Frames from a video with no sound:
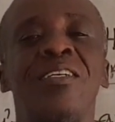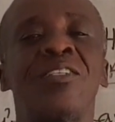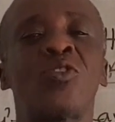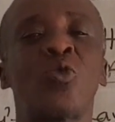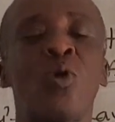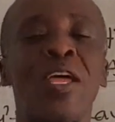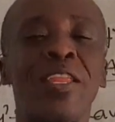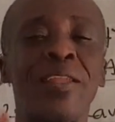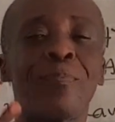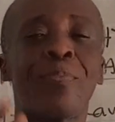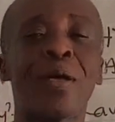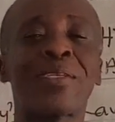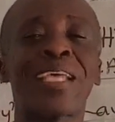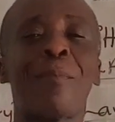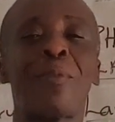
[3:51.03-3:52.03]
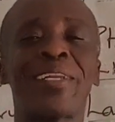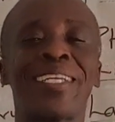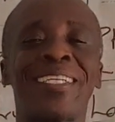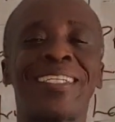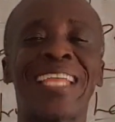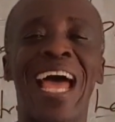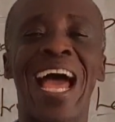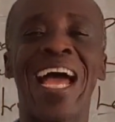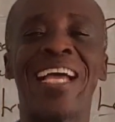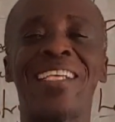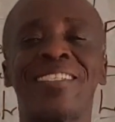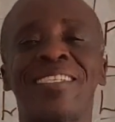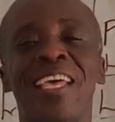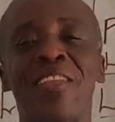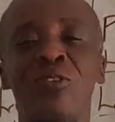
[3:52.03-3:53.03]
So when somebody
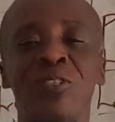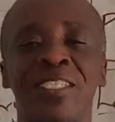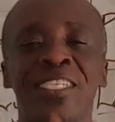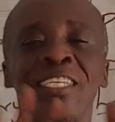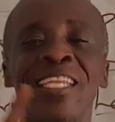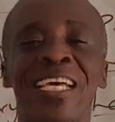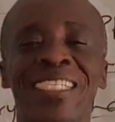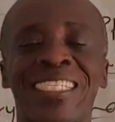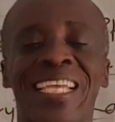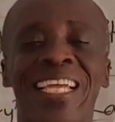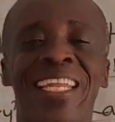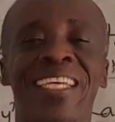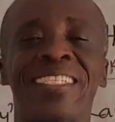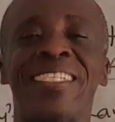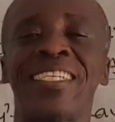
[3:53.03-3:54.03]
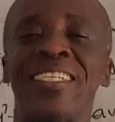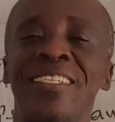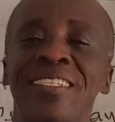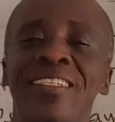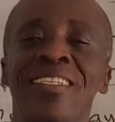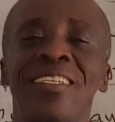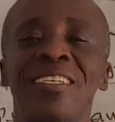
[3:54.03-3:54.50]
dies and you see the skeleton,